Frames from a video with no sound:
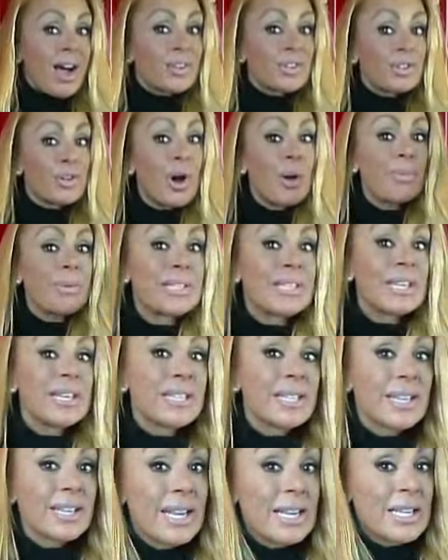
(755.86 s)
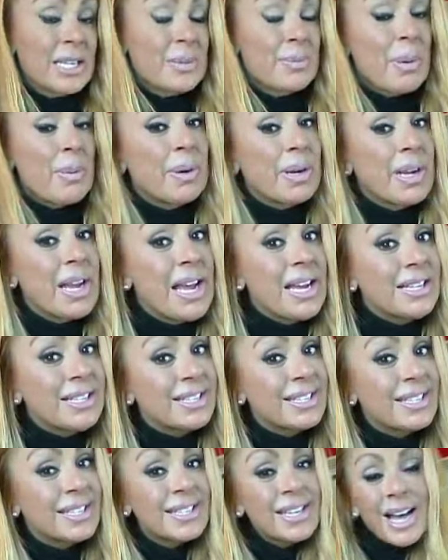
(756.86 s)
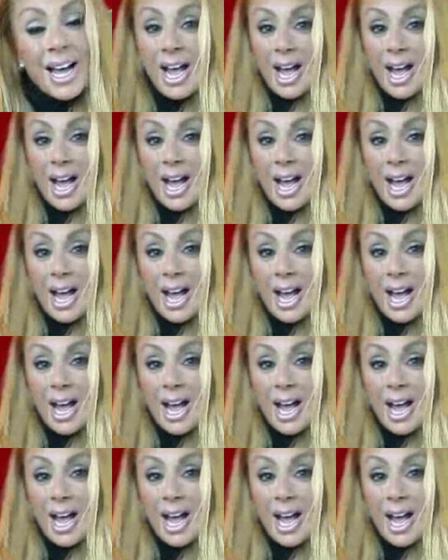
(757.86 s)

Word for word: to all my Stace-Cadets and my Burkettes,